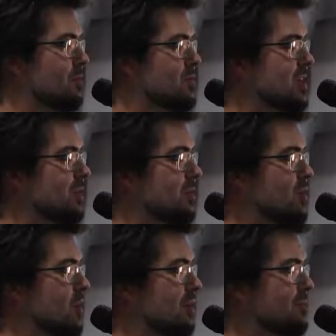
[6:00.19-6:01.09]
which I could
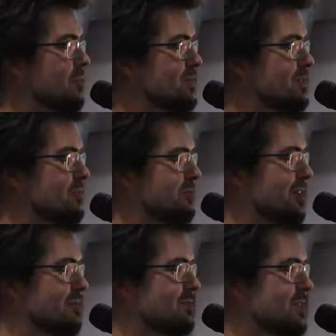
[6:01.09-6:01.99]
not give up to the
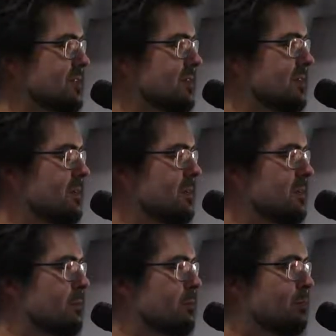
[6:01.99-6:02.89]
flames.
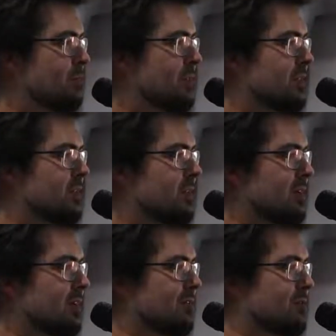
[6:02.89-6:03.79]

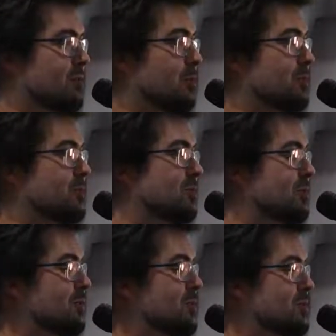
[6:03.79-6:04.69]
And for those of
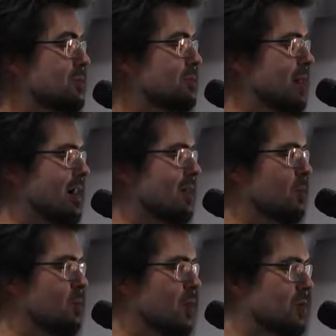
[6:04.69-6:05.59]
you who stood by
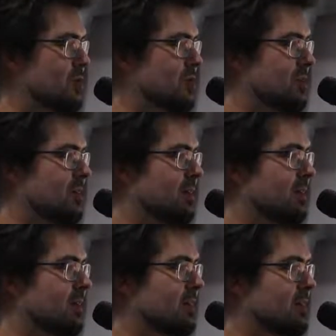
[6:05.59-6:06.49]
and watched,
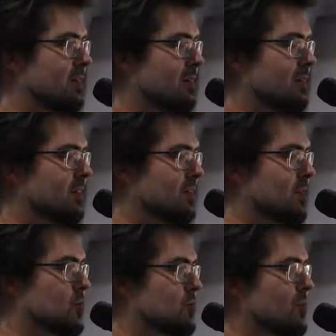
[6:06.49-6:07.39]
as
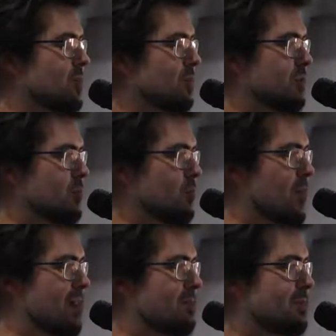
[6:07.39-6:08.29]
I struggled and
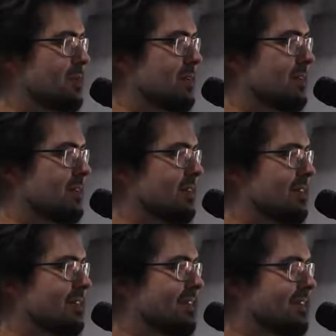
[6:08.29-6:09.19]
wept,
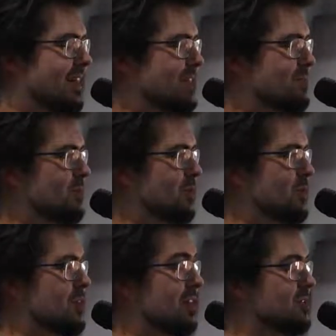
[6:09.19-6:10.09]

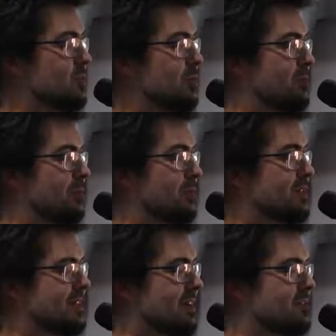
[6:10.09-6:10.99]
desperately trying to rebuild
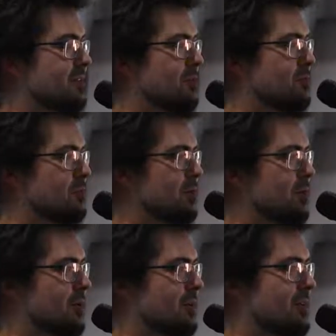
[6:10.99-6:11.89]
safety from
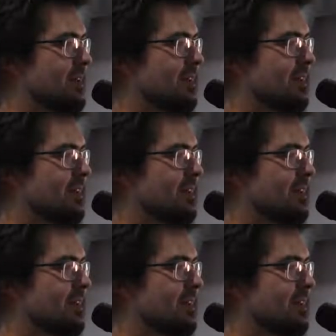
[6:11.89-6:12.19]
dirt,